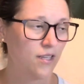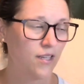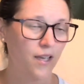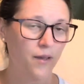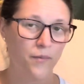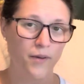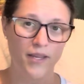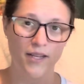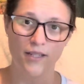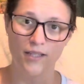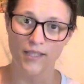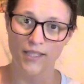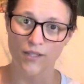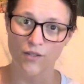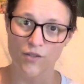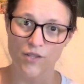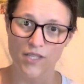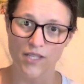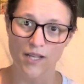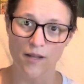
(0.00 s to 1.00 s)
I made a
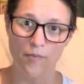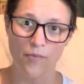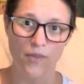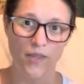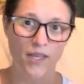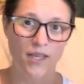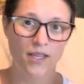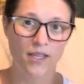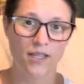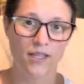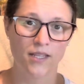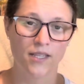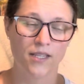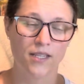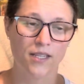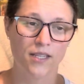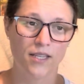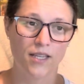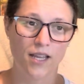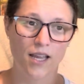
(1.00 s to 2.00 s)
little something.
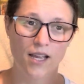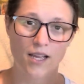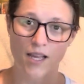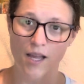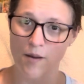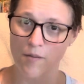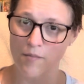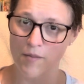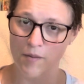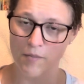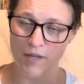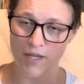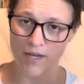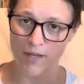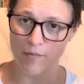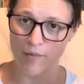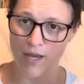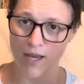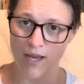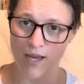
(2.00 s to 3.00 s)
I got my
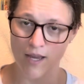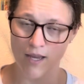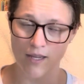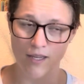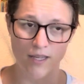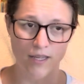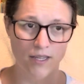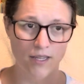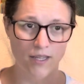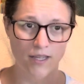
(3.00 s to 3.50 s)
money back,